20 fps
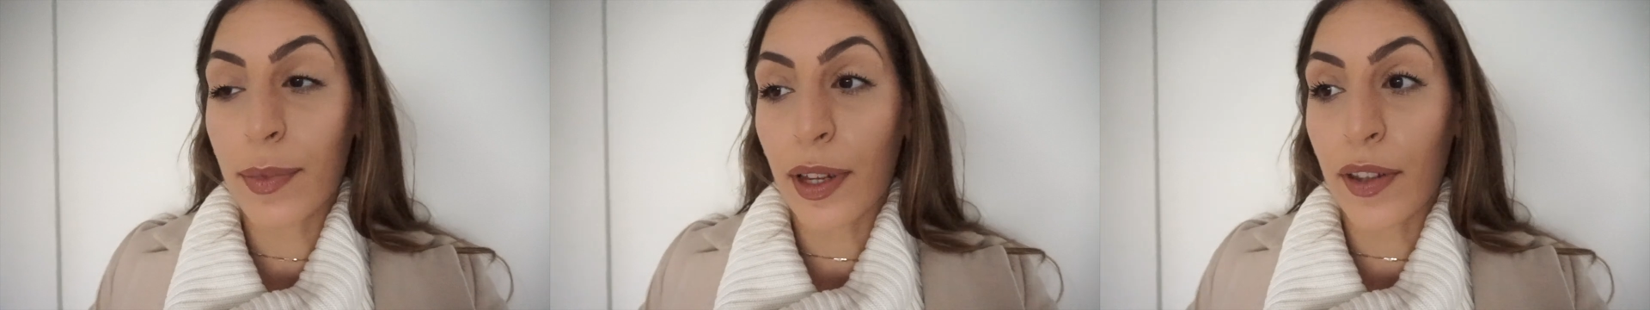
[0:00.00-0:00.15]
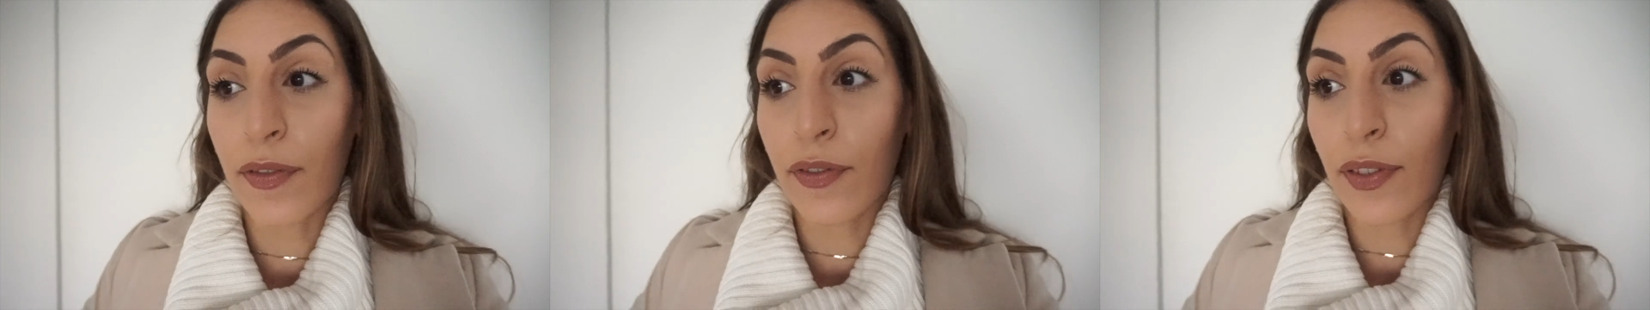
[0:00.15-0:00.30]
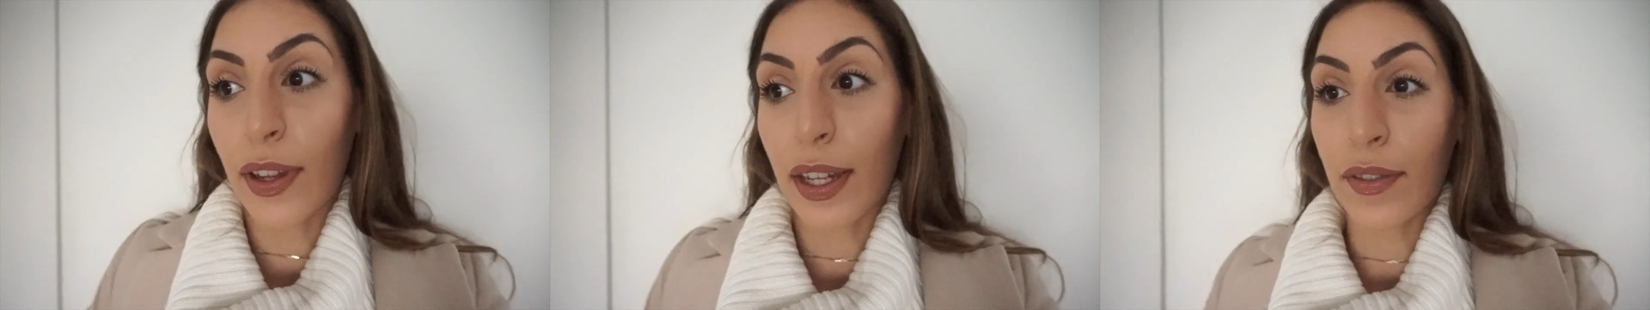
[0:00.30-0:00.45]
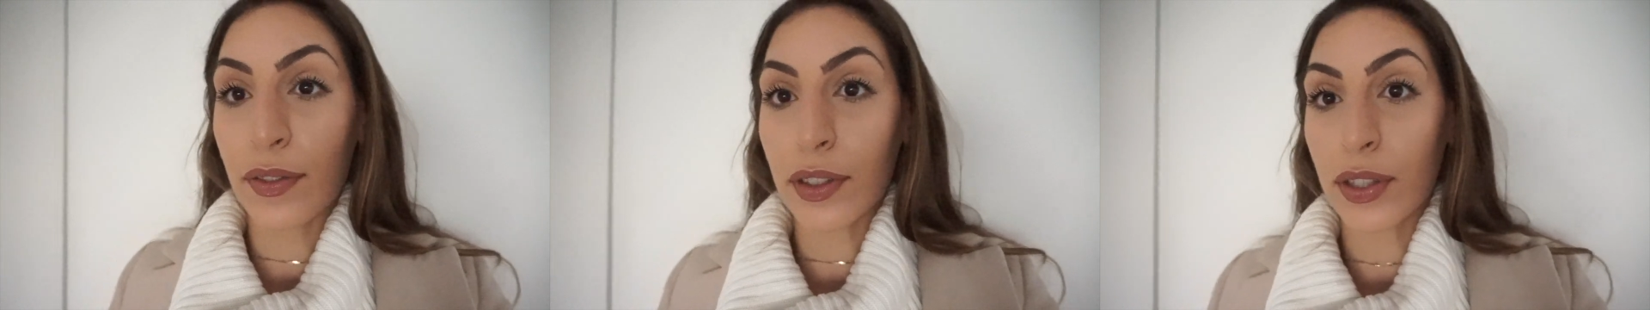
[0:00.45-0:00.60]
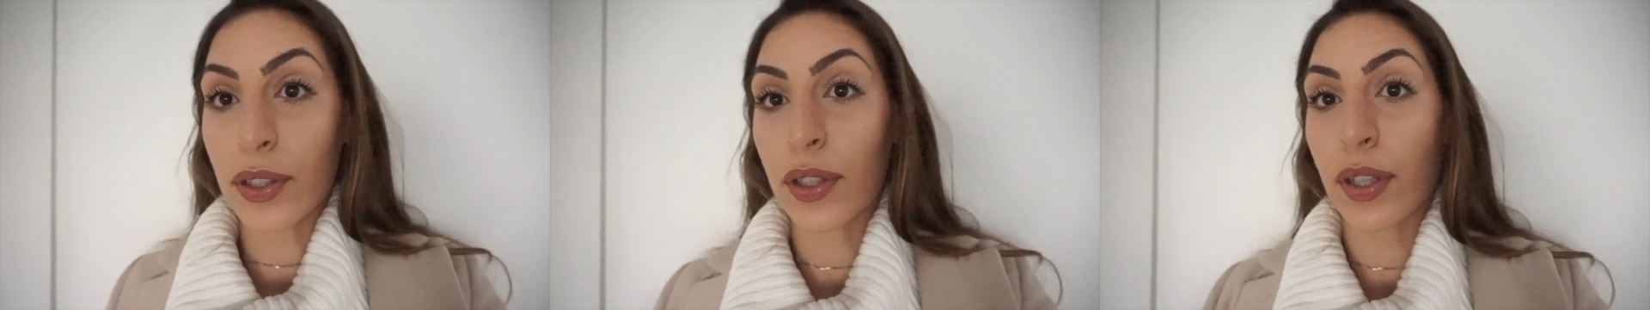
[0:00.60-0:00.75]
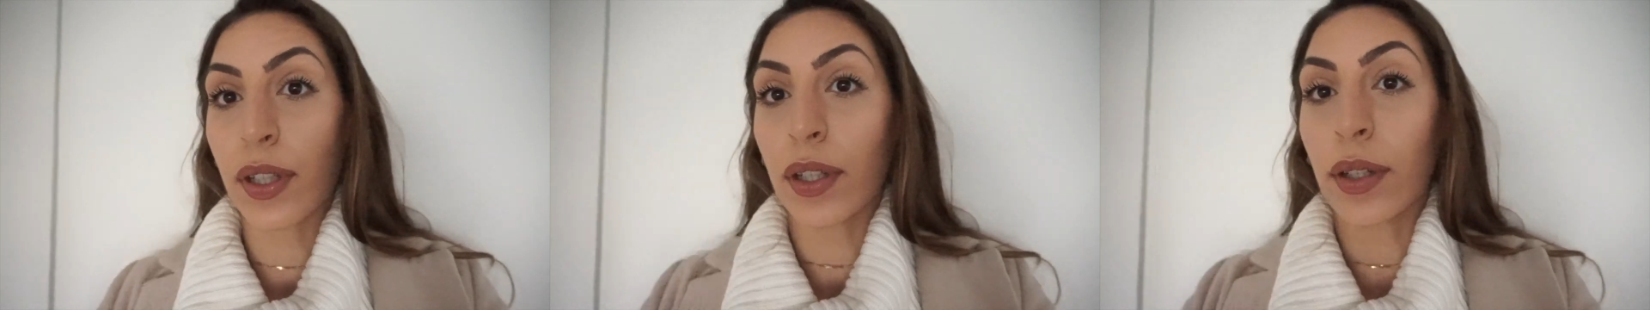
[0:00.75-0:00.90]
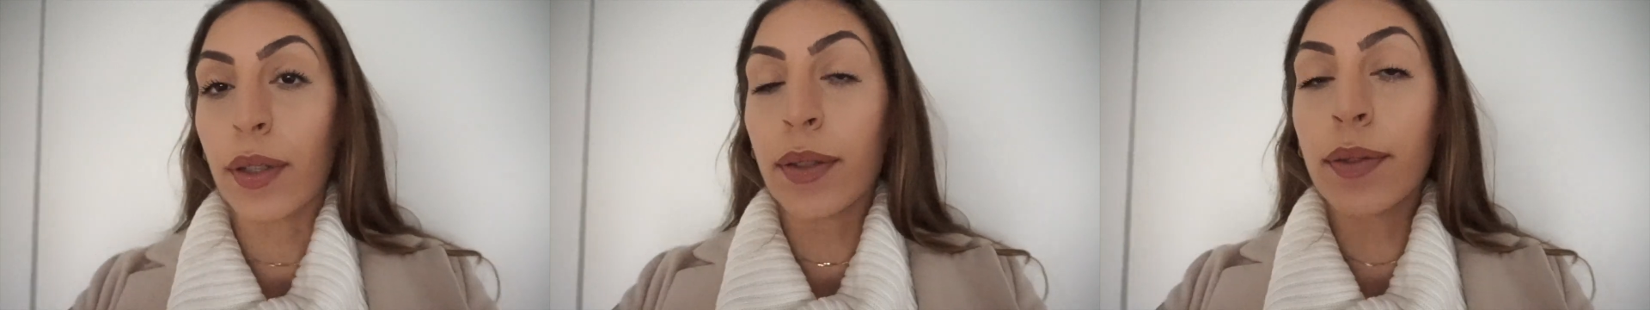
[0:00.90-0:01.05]
my favourite
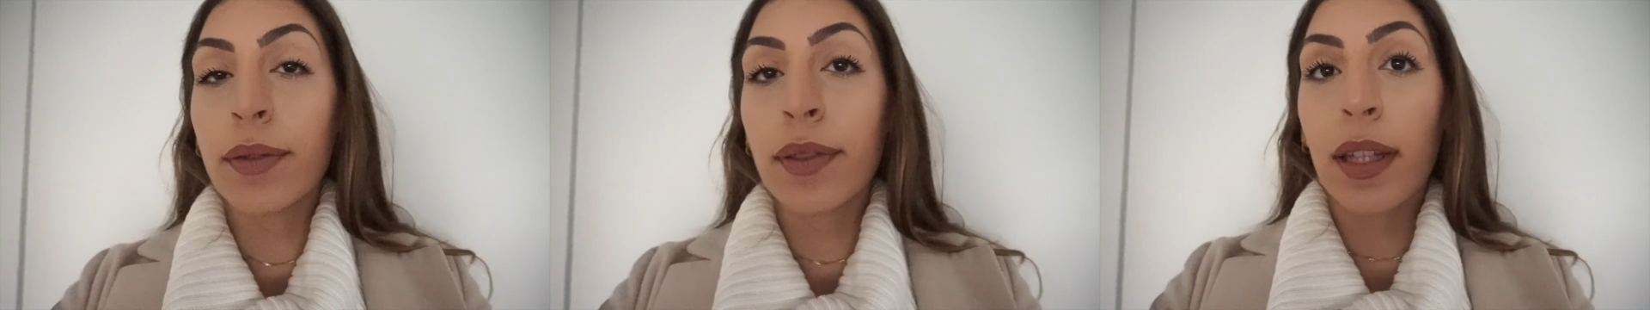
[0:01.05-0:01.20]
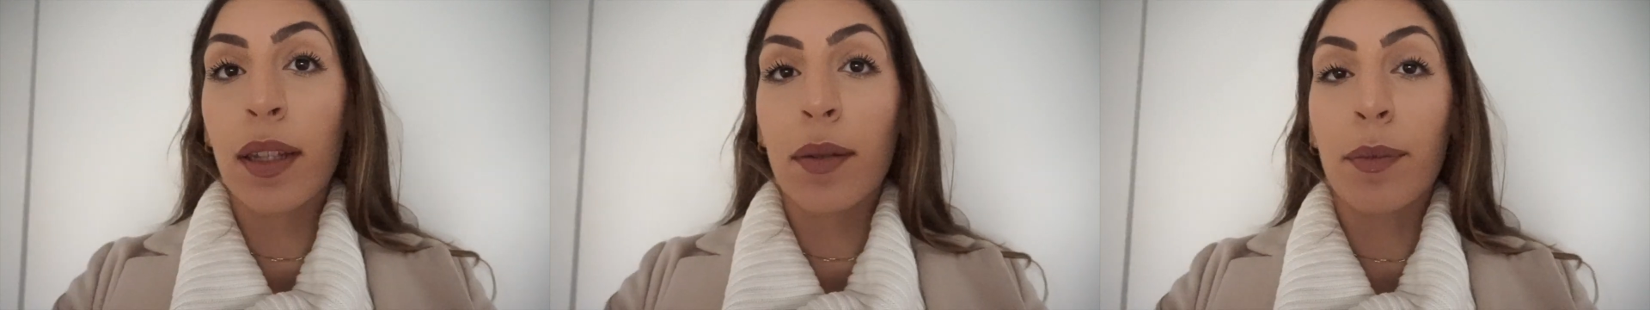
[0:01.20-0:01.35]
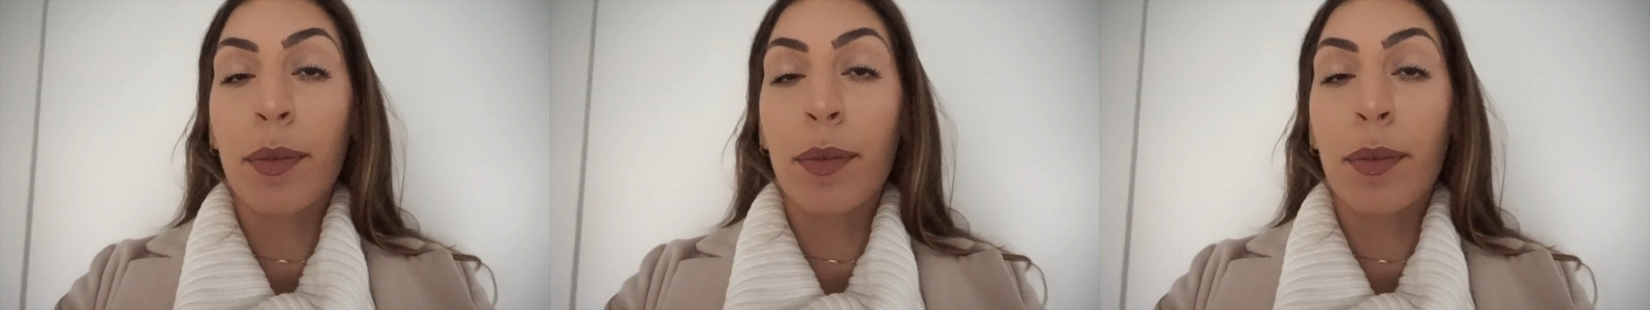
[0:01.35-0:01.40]
2 at the